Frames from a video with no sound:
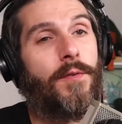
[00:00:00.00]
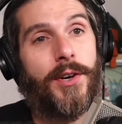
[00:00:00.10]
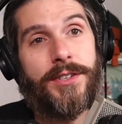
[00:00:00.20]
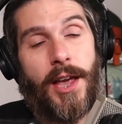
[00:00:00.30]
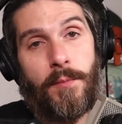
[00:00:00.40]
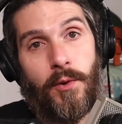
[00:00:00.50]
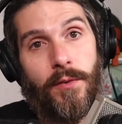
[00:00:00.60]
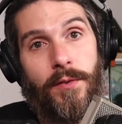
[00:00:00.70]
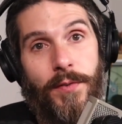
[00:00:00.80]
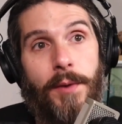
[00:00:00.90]
For
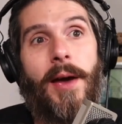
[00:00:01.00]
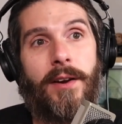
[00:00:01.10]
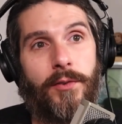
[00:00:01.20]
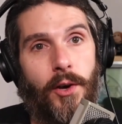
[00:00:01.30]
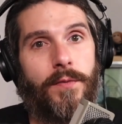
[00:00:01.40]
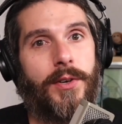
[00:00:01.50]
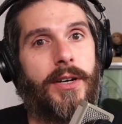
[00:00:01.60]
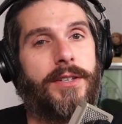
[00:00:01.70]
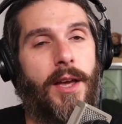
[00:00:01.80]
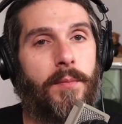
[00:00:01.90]
example, feedback flow, for
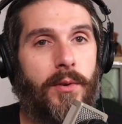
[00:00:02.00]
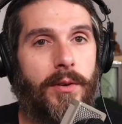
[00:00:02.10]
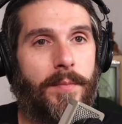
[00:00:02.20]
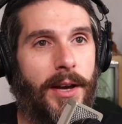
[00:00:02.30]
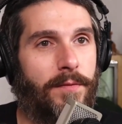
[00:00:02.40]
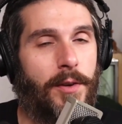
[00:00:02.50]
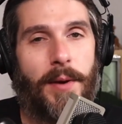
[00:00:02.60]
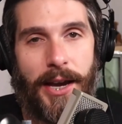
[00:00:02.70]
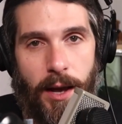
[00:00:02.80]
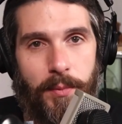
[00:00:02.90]
example, my
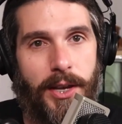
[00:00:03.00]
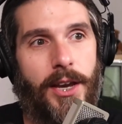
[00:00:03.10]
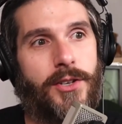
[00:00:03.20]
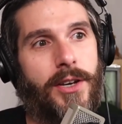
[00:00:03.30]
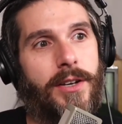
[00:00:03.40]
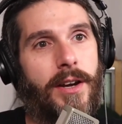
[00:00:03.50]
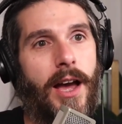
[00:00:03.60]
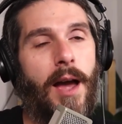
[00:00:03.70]
feedback application,